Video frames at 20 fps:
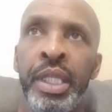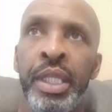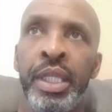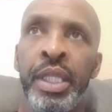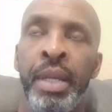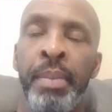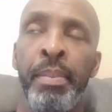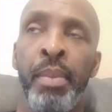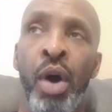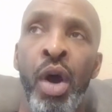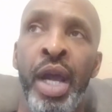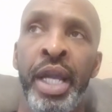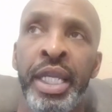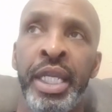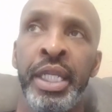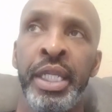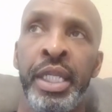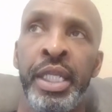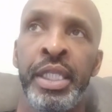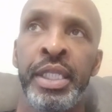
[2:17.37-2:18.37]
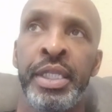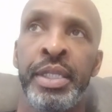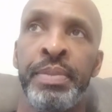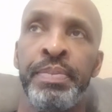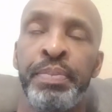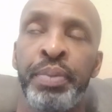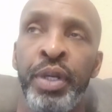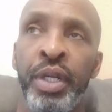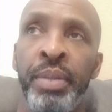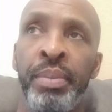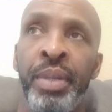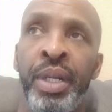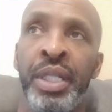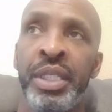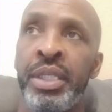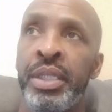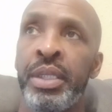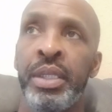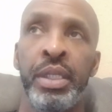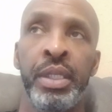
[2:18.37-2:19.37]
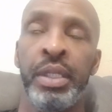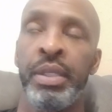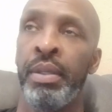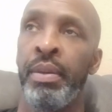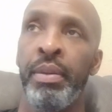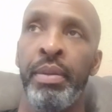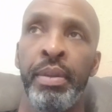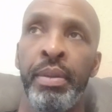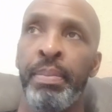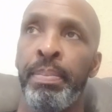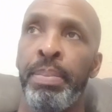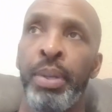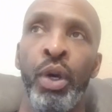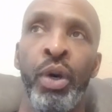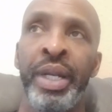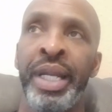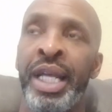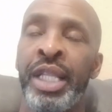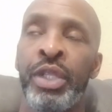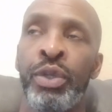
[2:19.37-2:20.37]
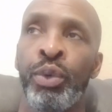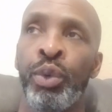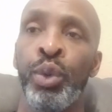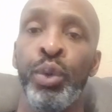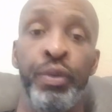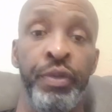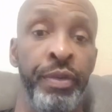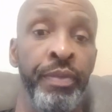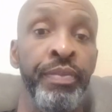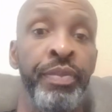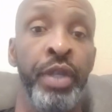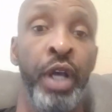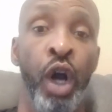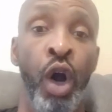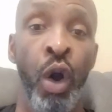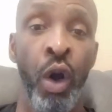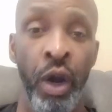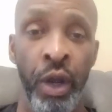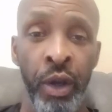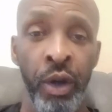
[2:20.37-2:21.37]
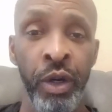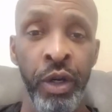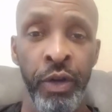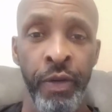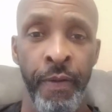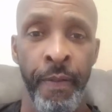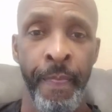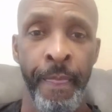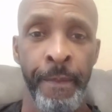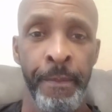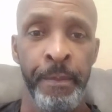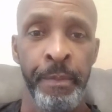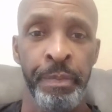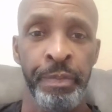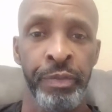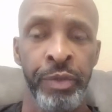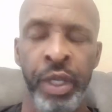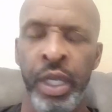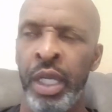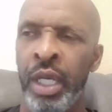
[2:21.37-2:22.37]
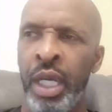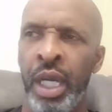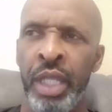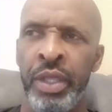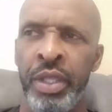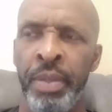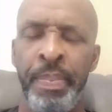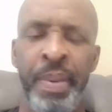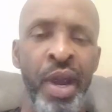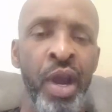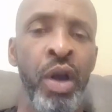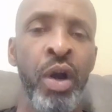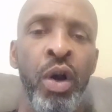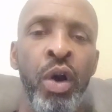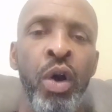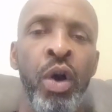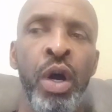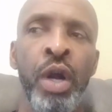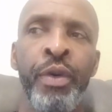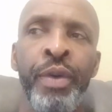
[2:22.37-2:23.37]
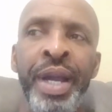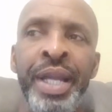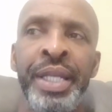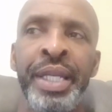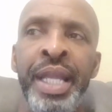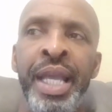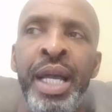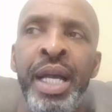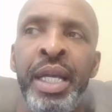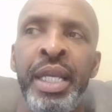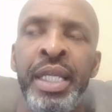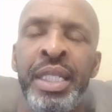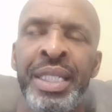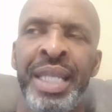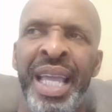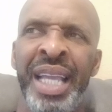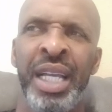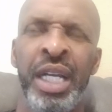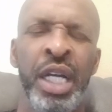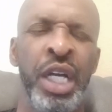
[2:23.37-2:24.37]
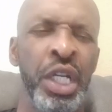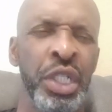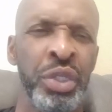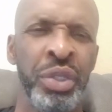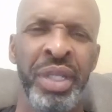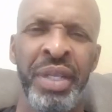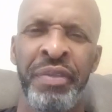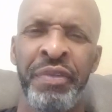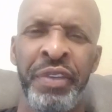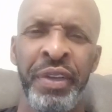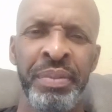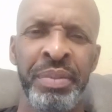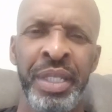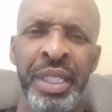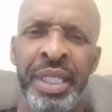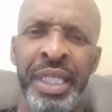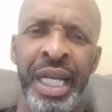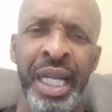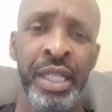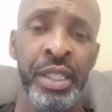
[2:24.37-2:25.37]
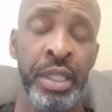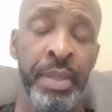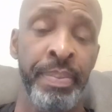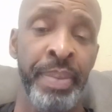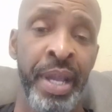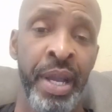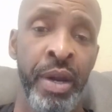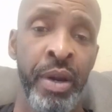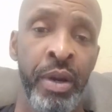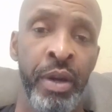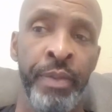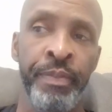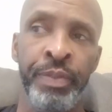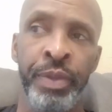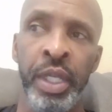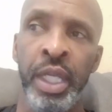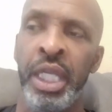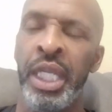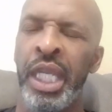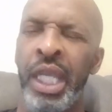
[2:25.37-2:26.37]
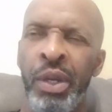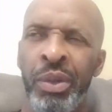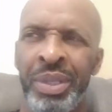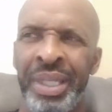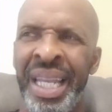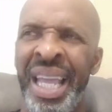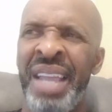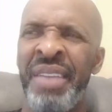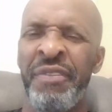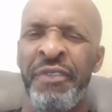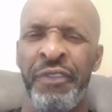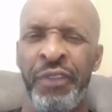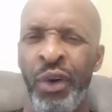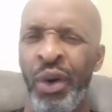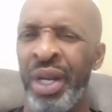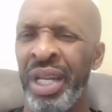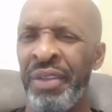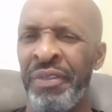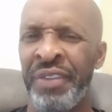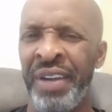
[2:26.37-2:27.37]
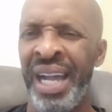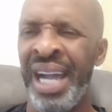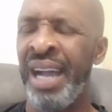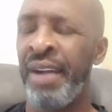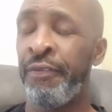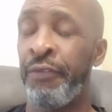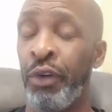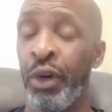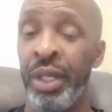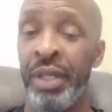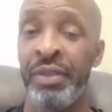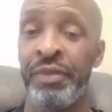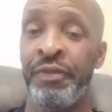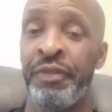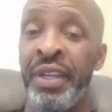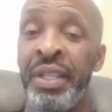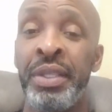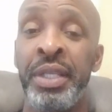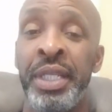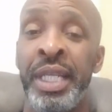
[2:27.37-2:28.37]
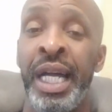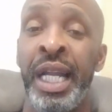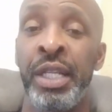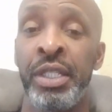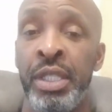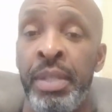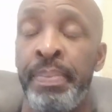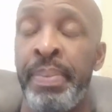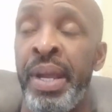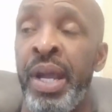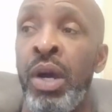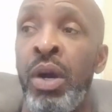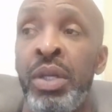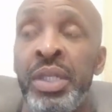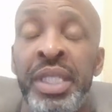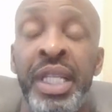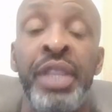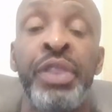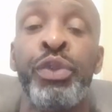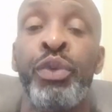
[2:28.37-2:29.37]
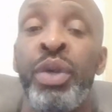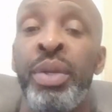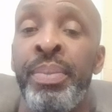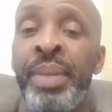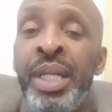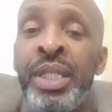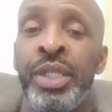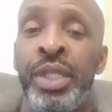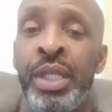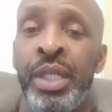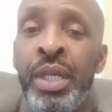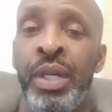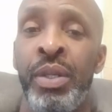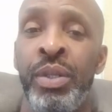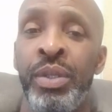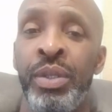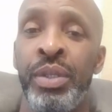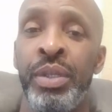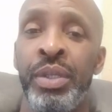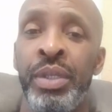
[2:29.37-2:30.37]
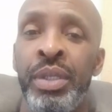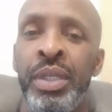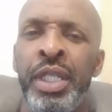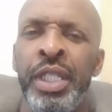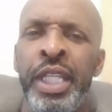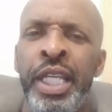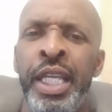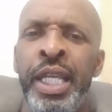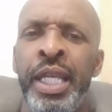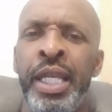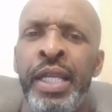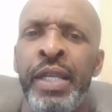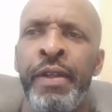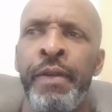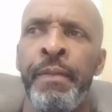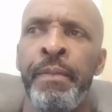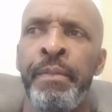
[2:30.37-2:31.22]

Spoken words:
the market is pretty much blowing out the roof? Oil. The barrel of oil right now is like $115 a barrel. It was like $45, $50 a barrel just 3 months ago. You dig?